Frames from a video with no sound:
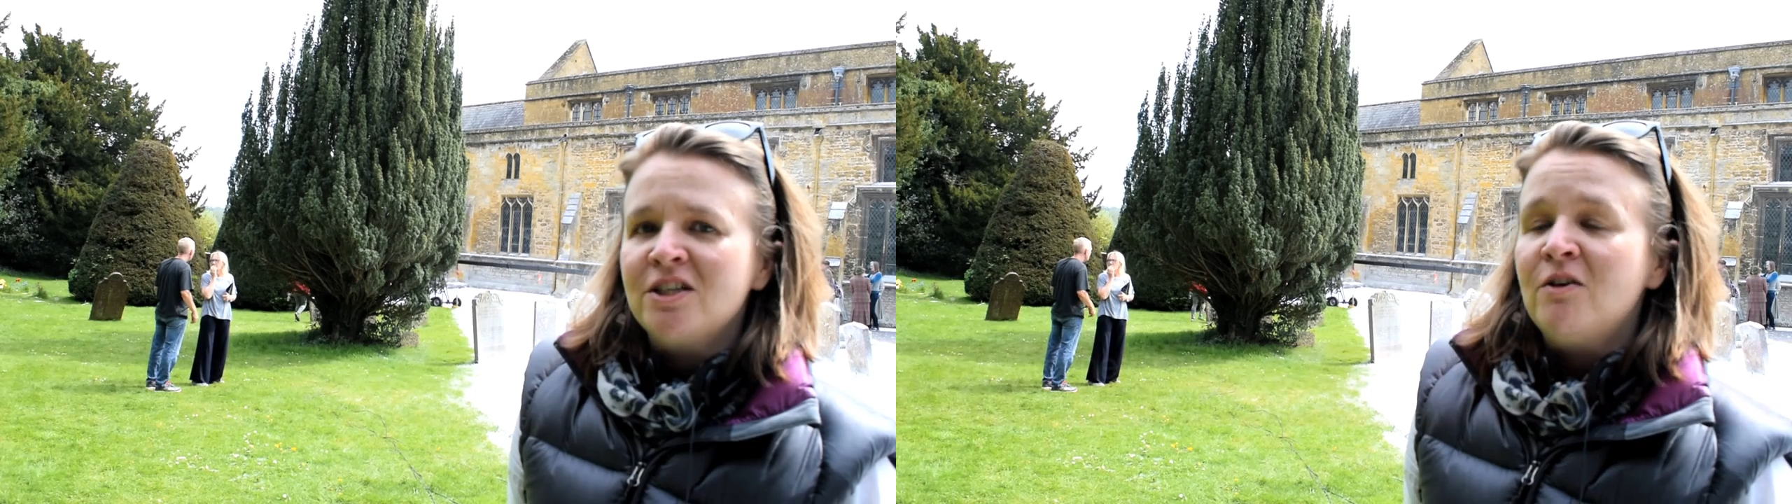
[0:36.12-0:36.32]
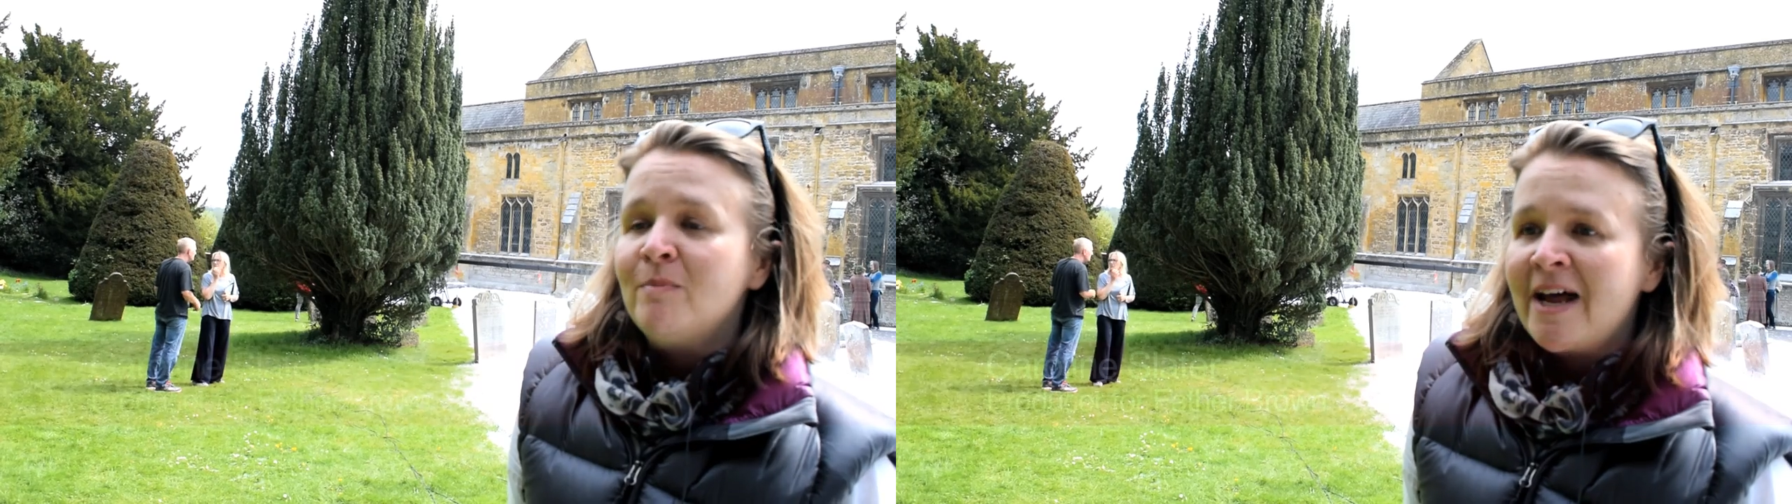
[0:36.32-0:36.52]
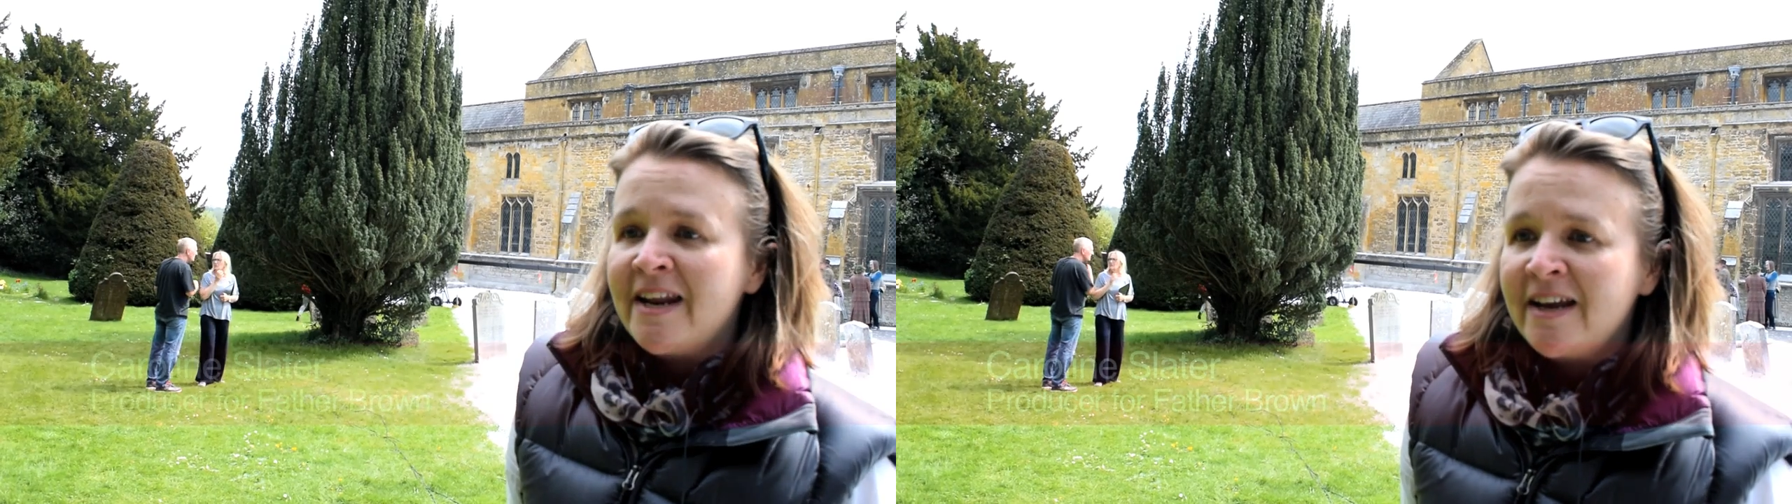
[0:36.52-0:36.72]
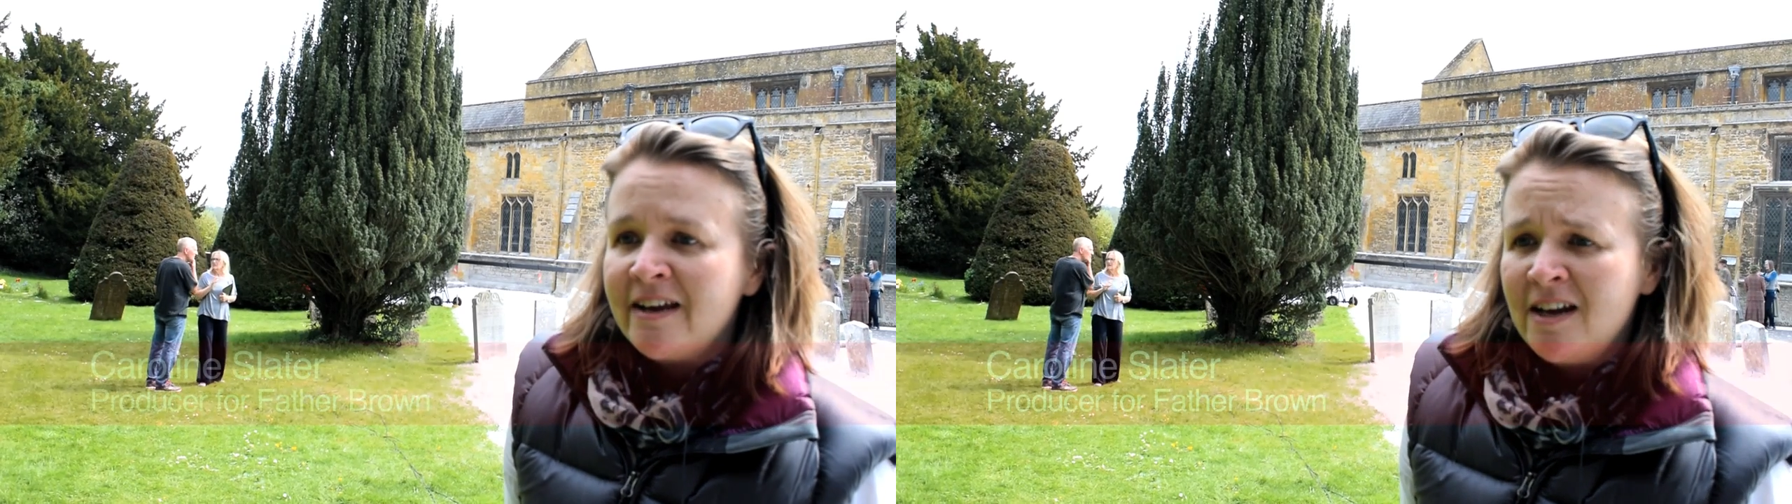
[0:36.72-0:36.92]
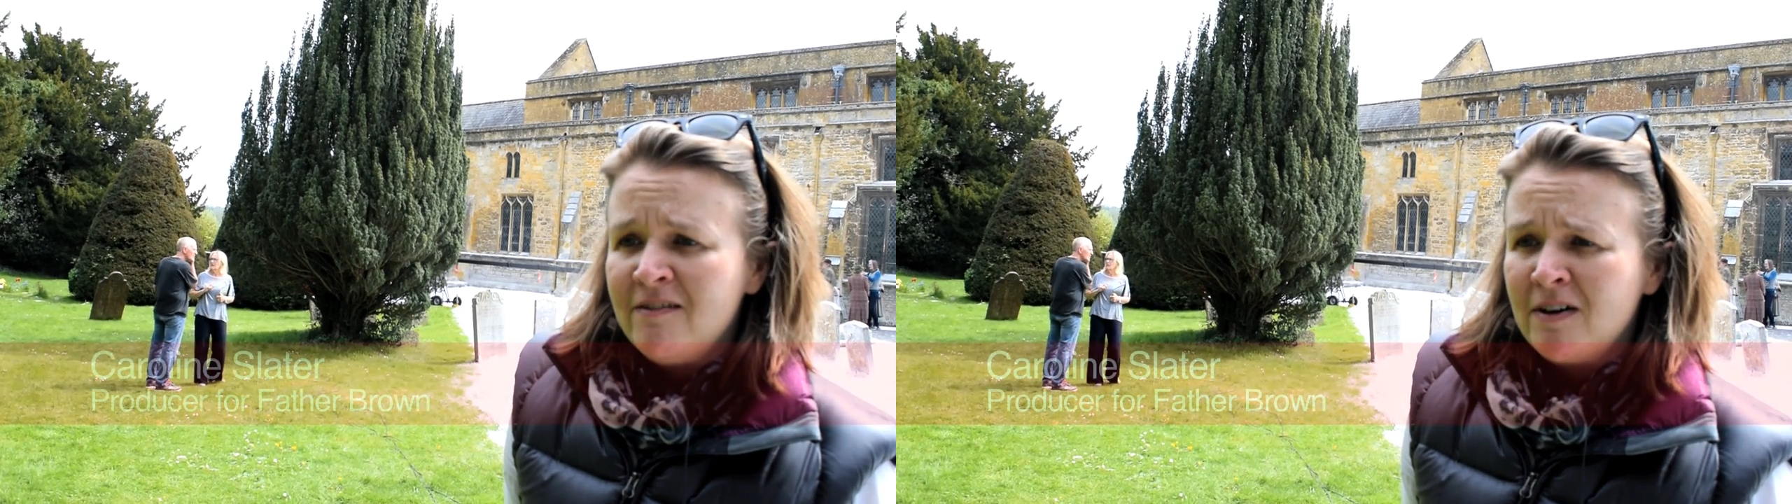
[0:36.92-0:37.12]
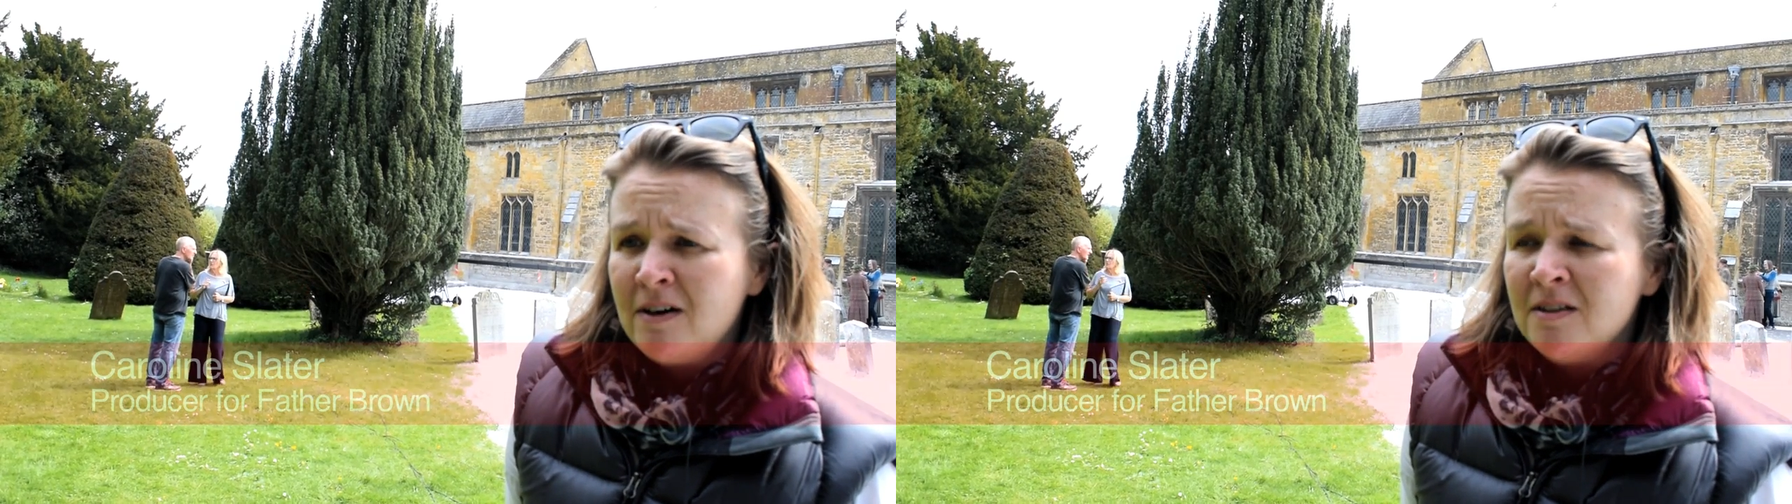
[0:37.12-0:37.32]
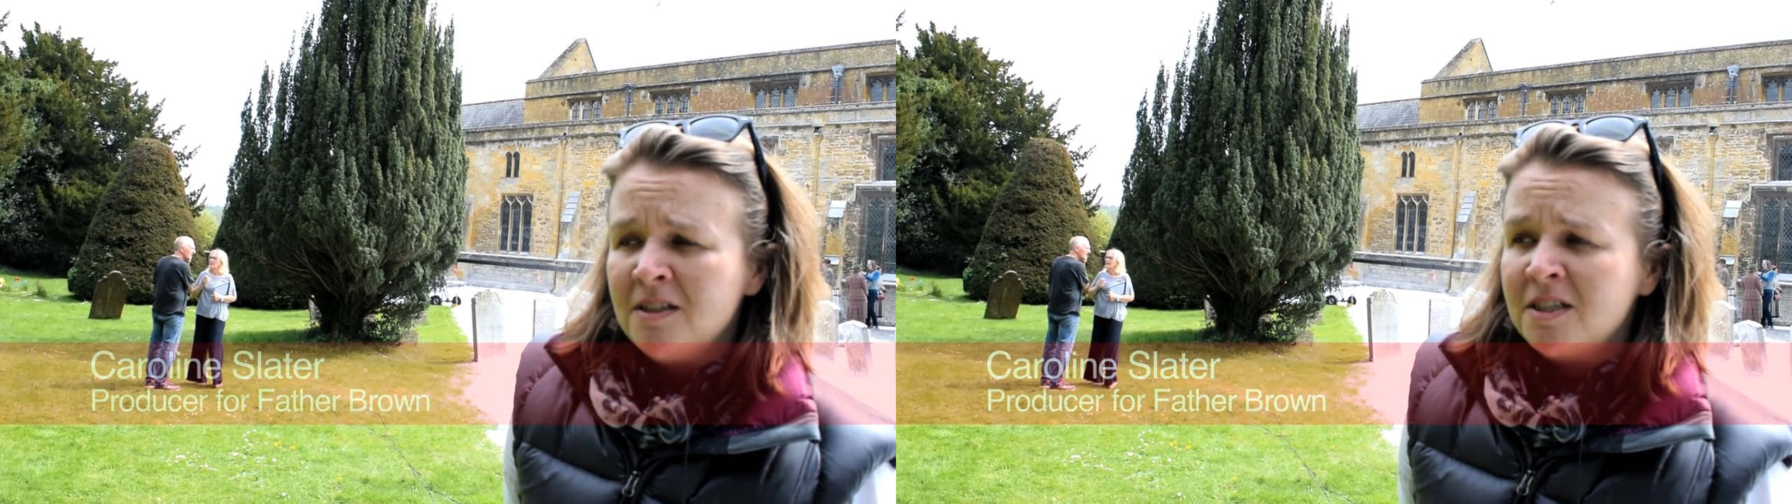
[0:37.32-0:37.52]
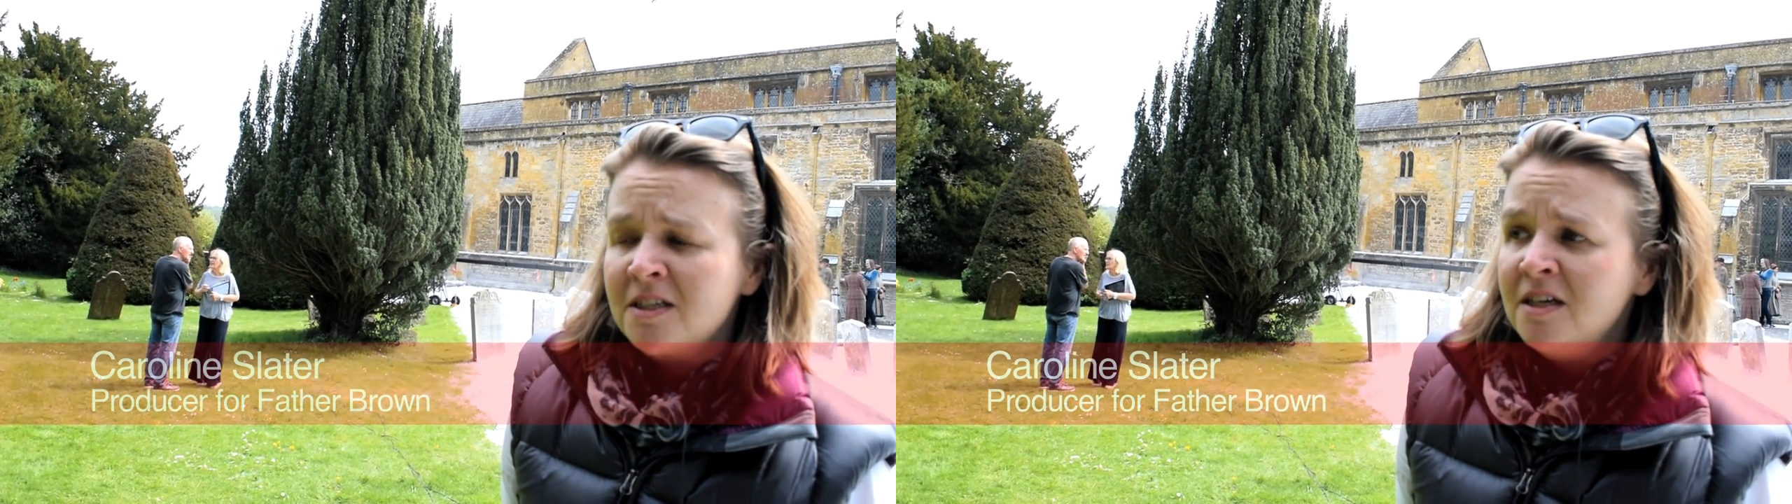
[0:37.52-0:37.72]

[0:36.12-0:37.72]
a lot of planning in advance.